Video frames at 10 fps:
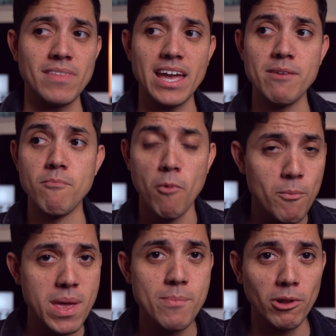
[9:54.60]
and more
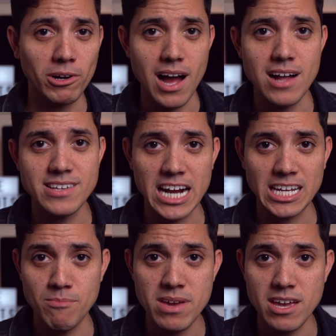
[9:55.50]
people are
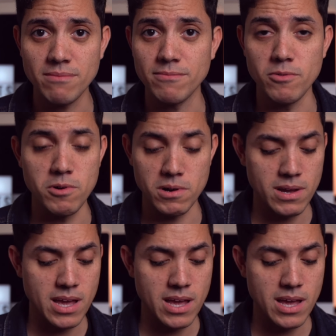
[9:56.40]
contacting me for